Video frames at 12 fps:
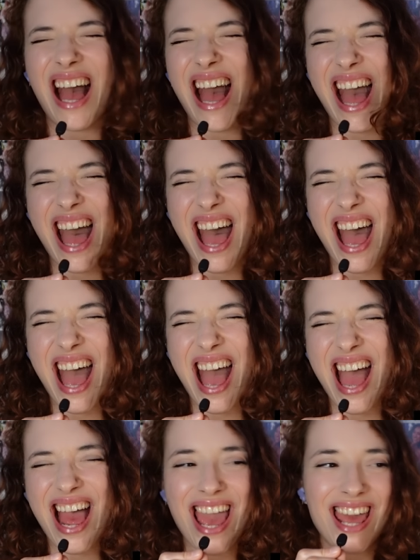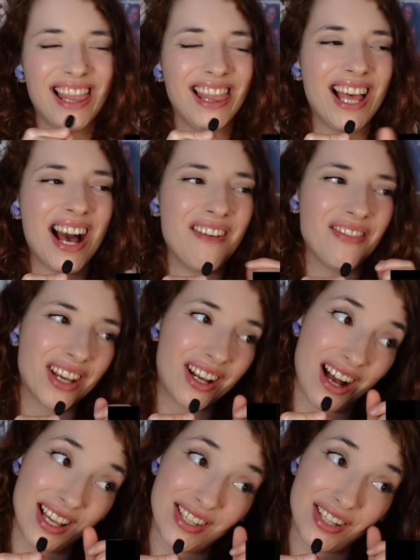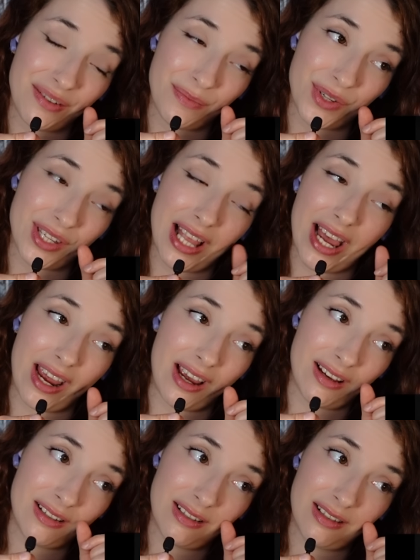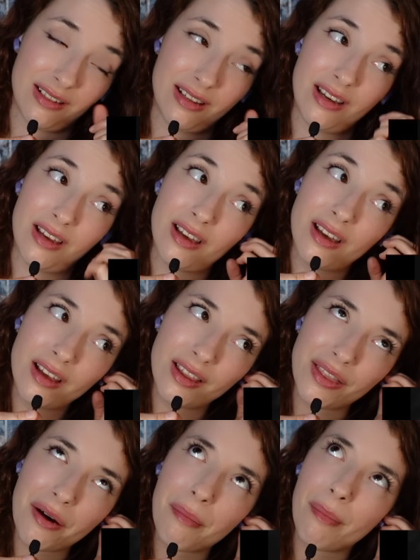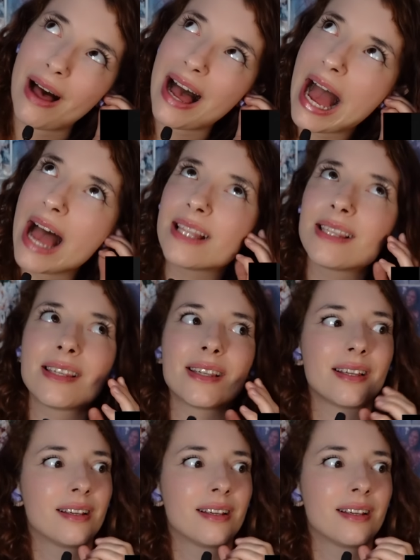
I love the costumes, like the bats.